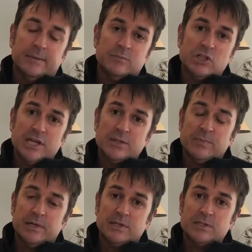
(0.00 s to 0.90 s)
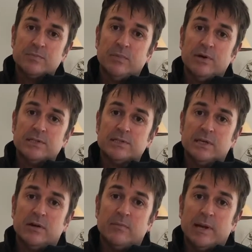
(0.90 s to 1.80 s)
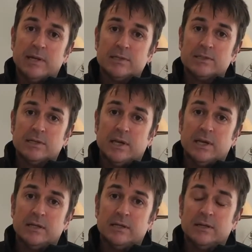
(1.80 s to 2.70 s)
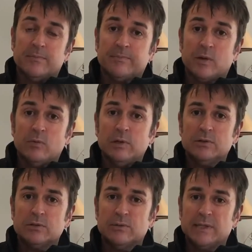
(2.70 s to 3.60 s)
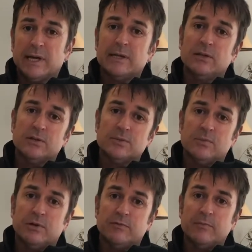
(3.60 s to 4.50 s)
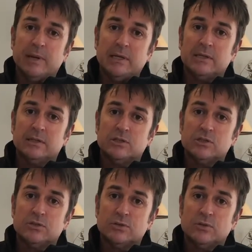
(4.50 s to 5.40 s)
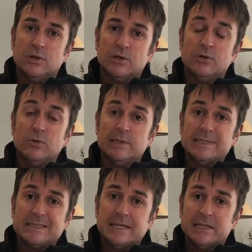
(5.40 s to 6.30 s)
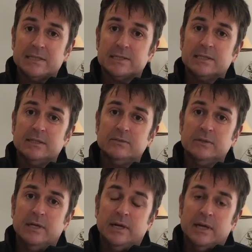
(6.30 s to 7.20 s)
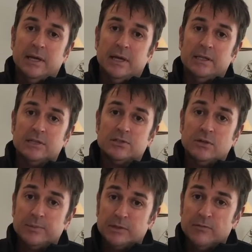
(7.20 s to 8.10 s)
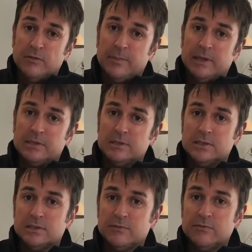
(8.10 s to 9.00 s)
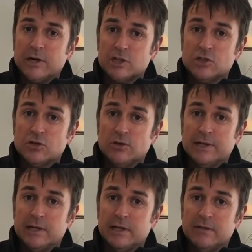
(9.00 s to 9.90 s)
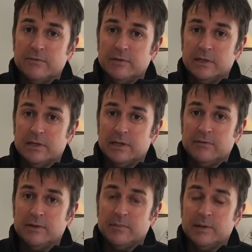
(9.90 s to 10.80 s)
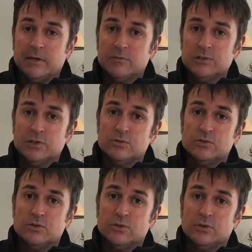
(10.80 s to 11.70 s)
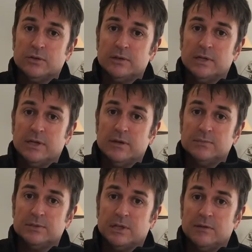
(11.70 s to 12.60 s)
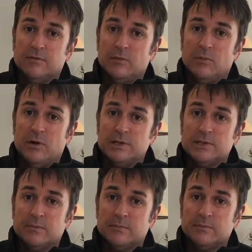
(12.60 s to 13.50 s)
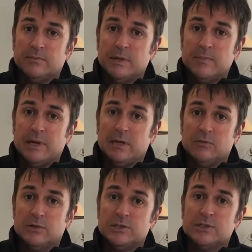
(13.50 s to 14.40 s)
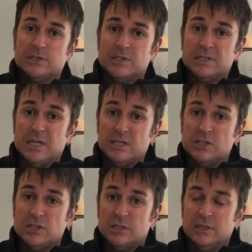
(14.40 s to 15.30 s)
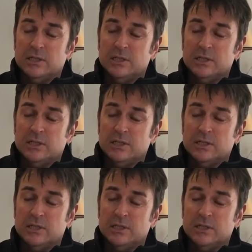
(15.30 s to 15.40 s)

jasmine and spice aromatics, and we look to retain those by fermenting the juice quite cool in stainless steel and then stopping the ferment just a fraction early to leave a lovely amount of residual sugar that helps to give the wine some mid-palate richness and texture.